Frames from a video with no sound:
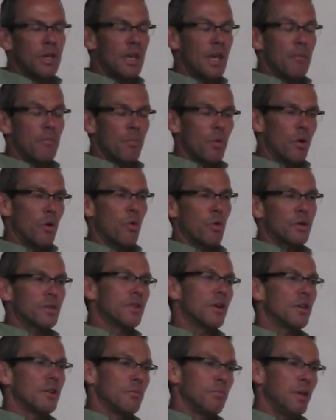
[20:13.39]
you get more
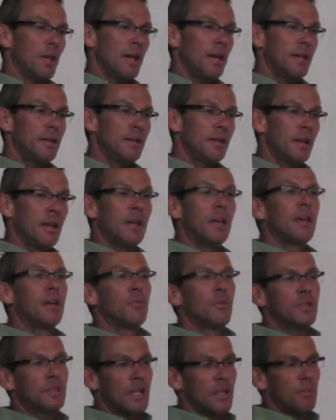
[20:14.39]
cortisol in the blood,
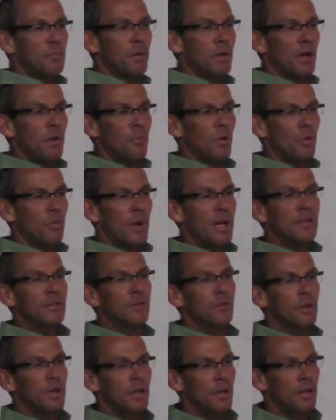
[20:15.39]
You're saying you put on more weight.
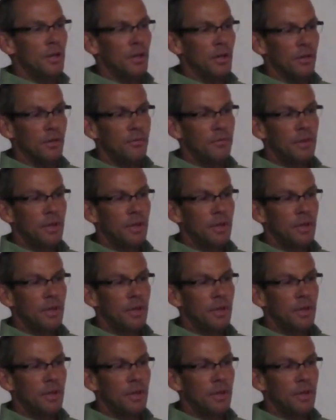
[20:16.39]
So what do you do?